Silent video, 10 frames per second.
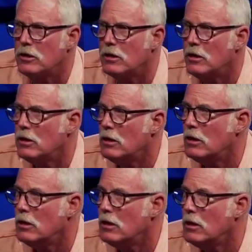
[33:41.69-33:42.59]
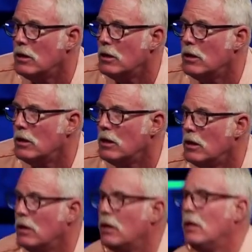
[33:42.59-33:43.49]

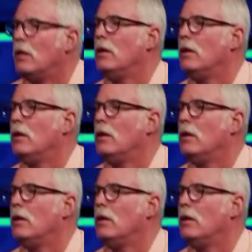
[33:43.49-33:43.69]
(no one is talking)